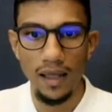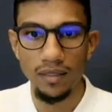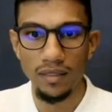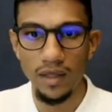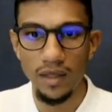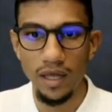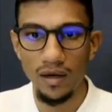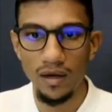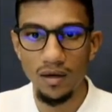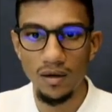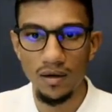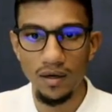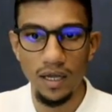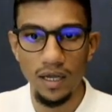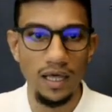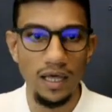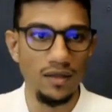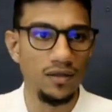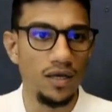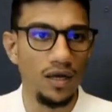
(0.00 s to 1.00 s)
and then
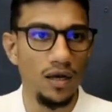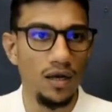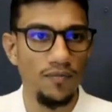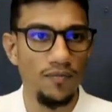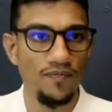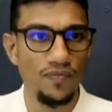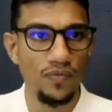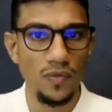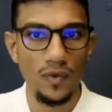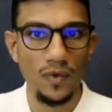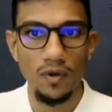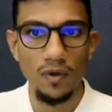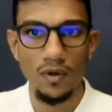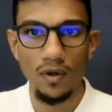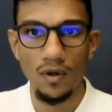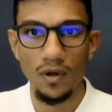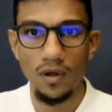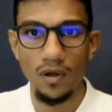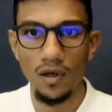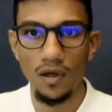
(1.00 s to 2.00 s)
take the
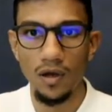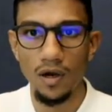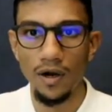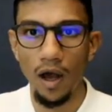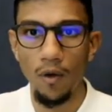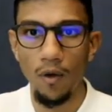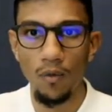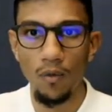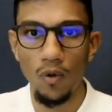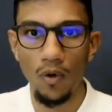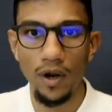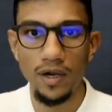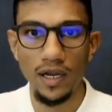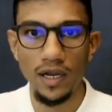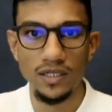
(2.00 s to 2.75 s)
download